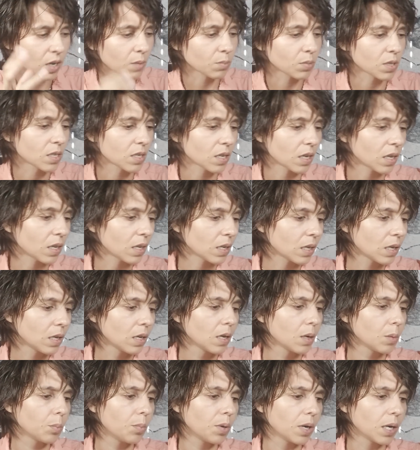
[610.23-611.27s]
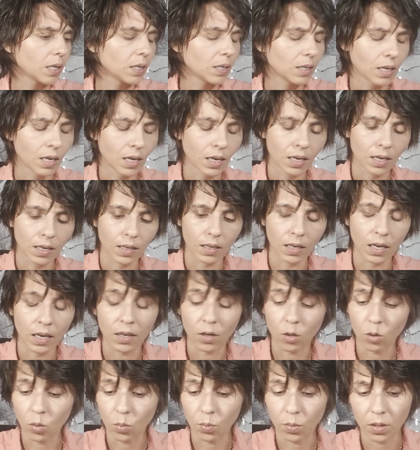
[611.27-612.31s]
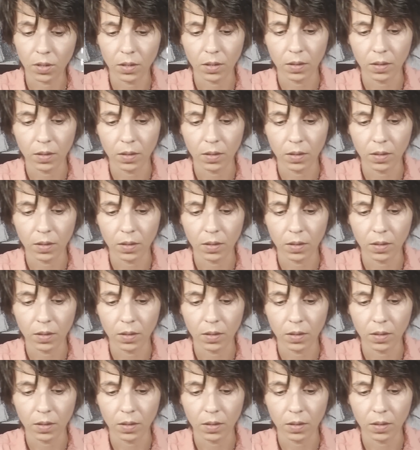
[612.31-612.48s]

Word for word: I'm saying, but uh, I hope